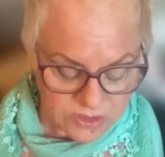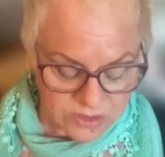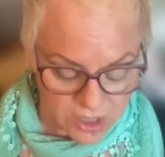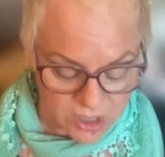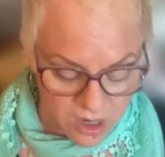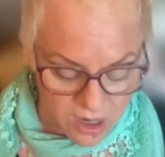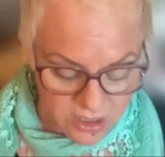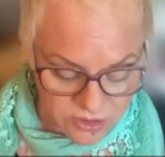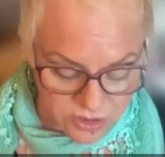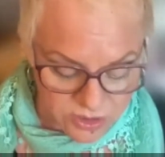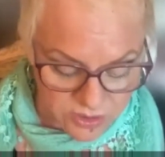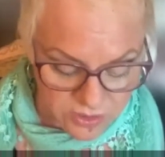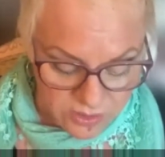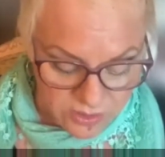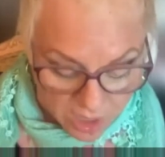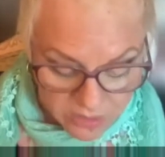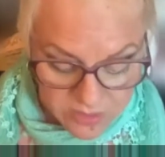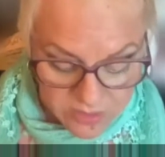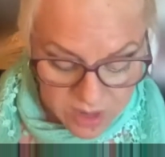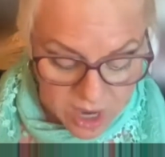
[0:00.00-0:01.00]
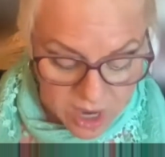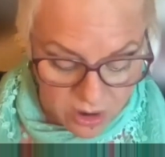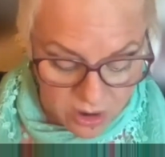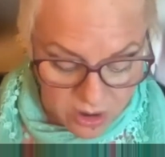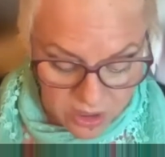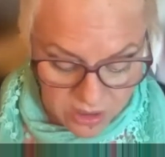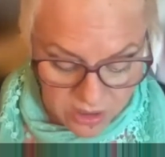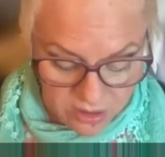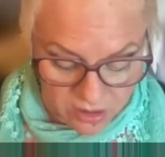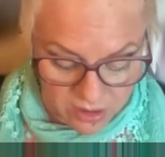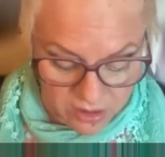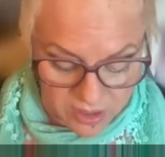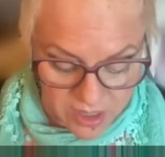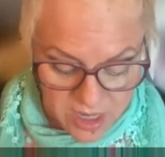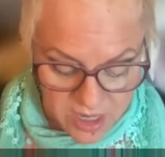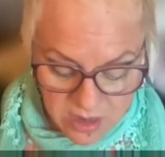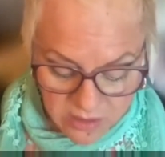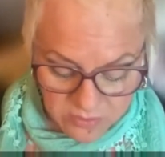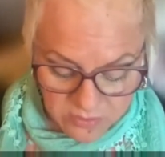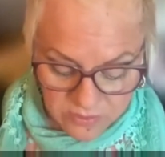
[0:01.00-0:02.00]
Dr.
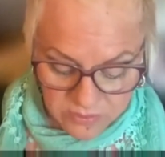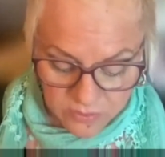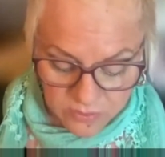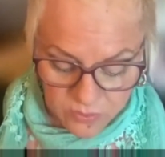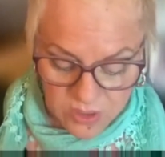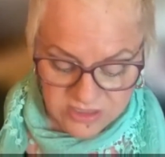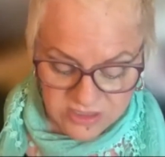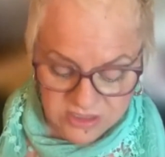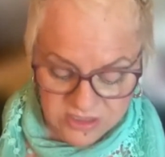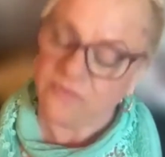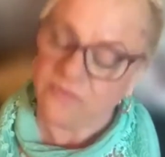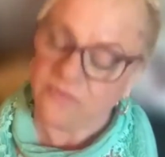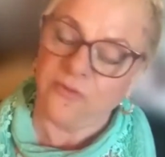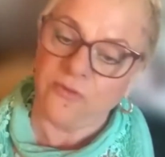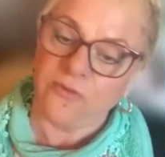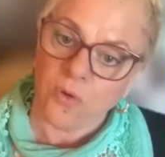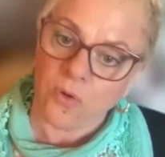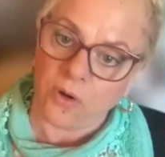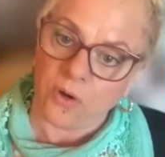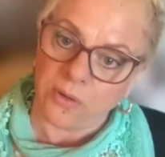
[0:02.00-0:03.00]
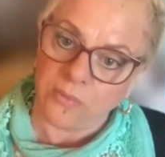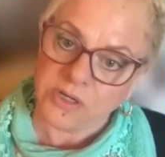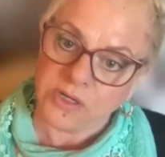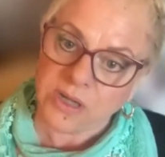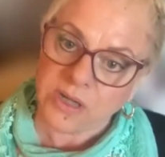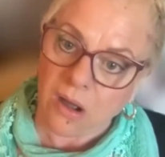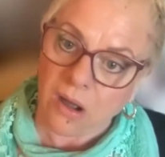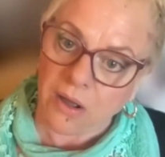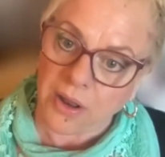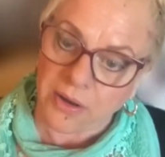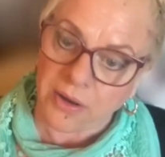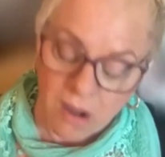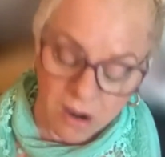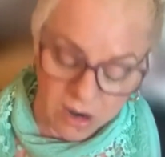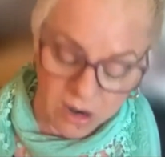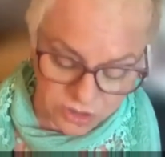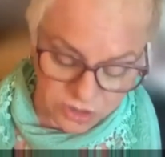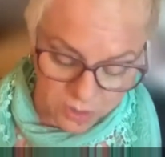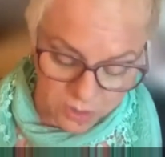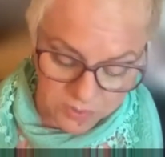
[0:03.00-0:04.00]
Aragon was informed on
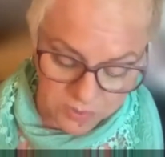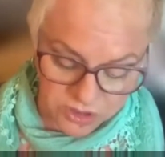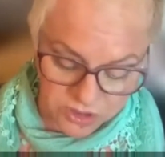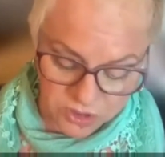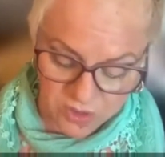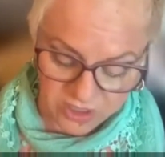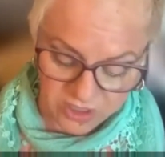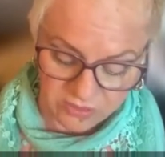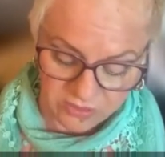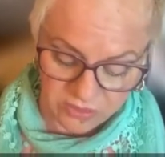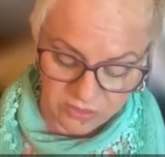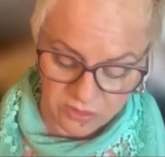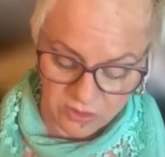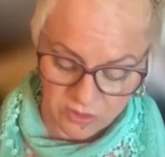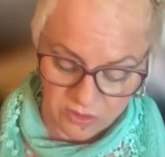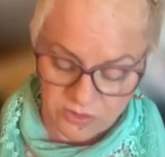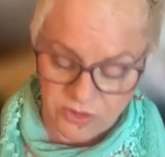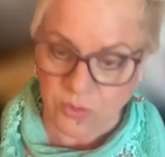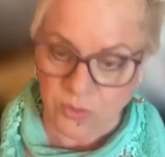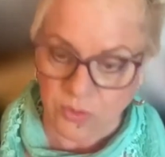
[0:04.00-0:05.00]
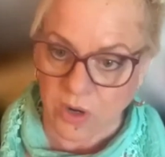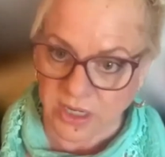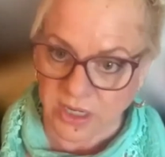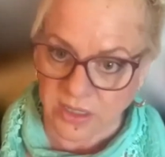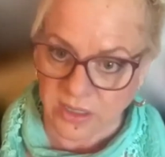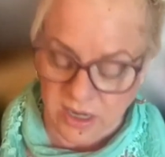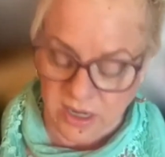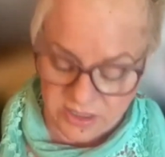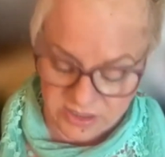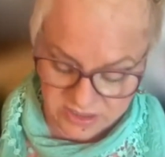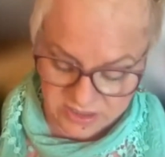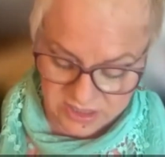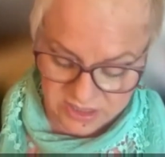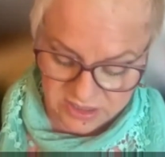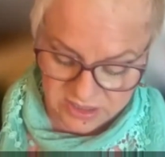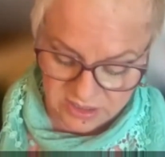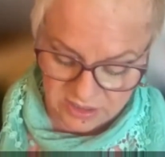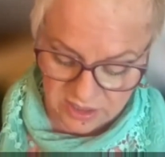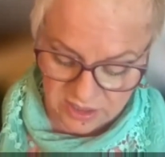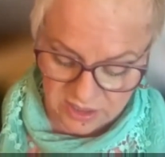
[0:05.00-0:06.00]
October 23rd,
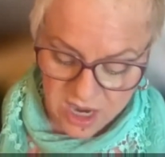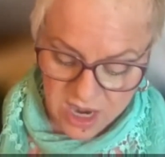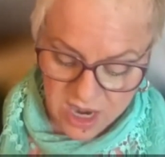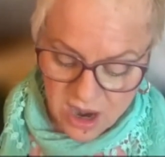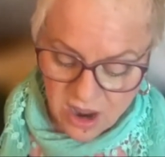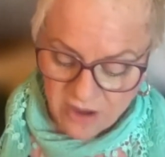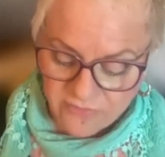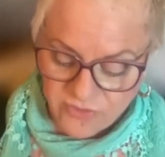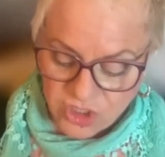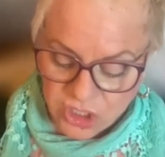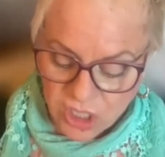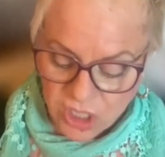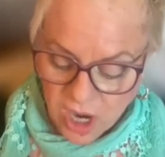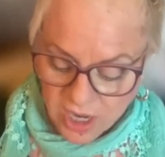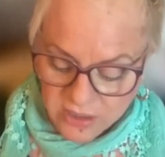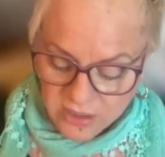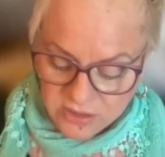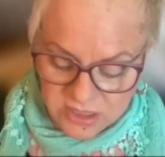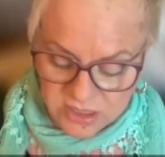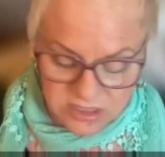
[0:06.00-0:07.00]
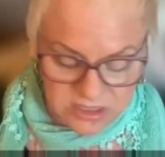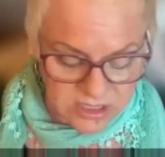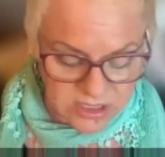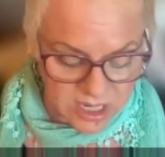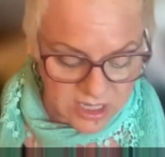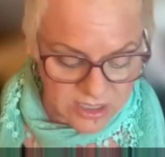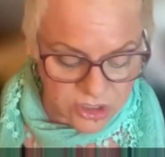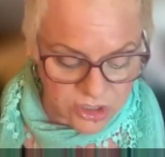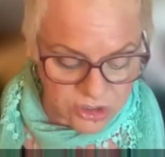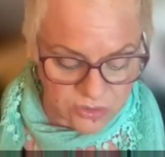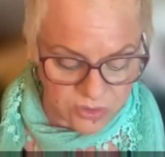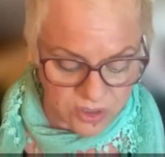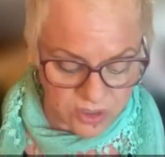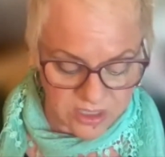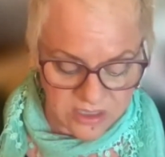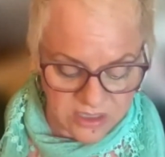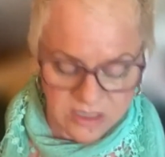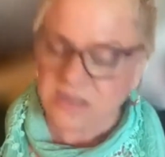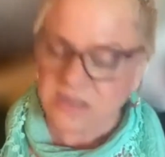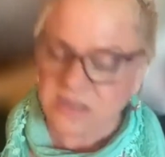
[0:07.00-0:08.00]
2019, of child
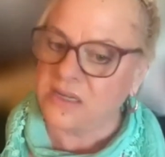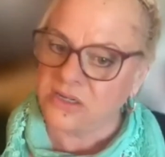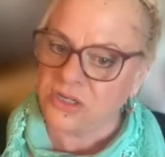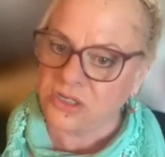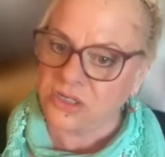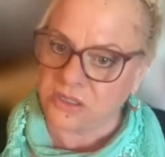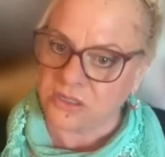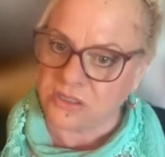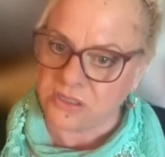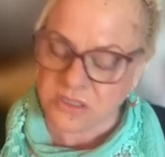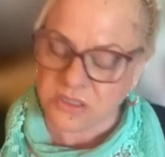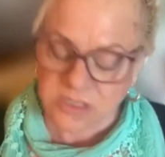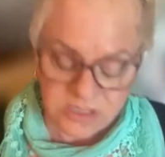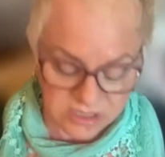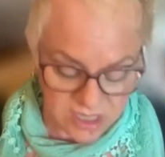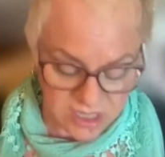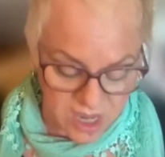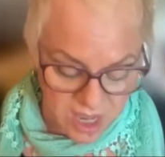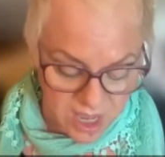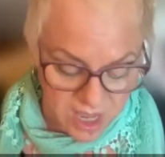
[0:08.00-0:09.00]
endangering conditions